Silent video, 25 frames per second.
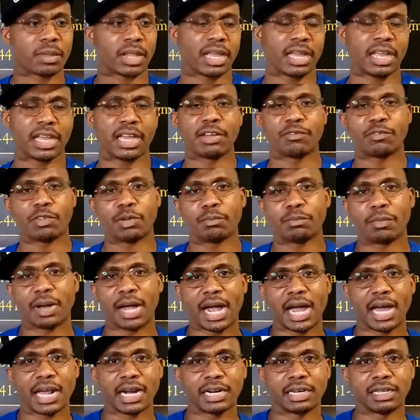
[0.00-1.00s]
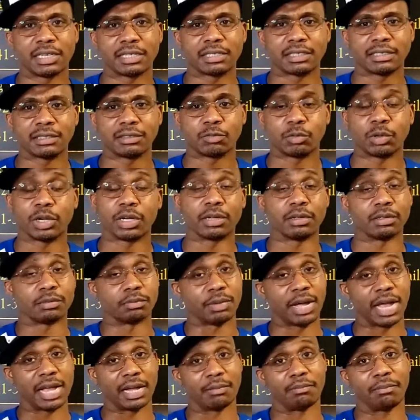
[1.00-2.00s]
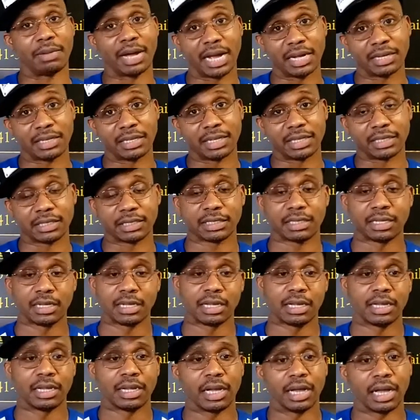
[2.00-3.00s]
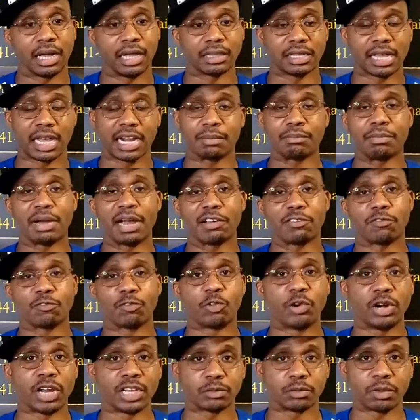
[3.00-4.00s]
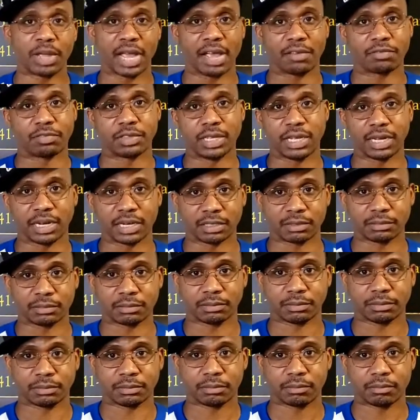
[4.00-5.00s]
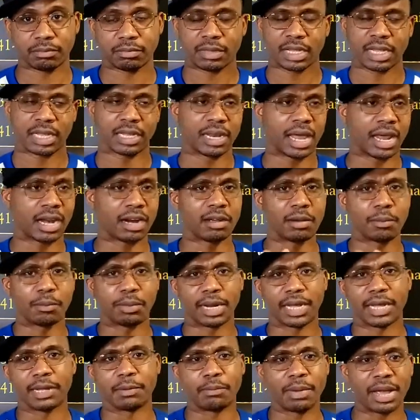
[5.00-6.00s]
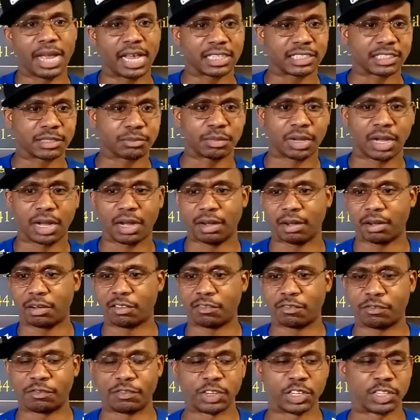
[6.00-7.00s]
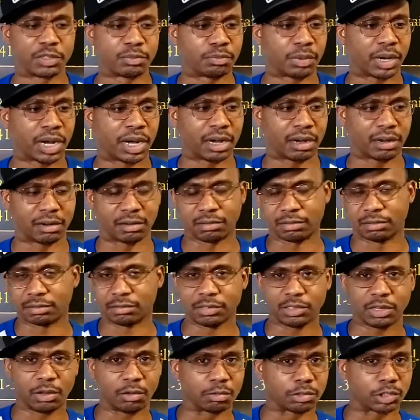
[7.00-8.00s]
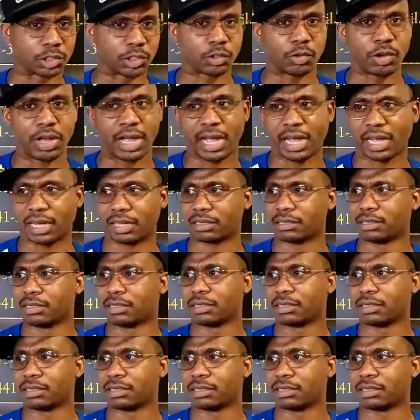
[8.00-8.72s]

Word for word: everybody, well, back in my day, a lot of my friends were athletic. A lot of them played basketball, football, you know, track,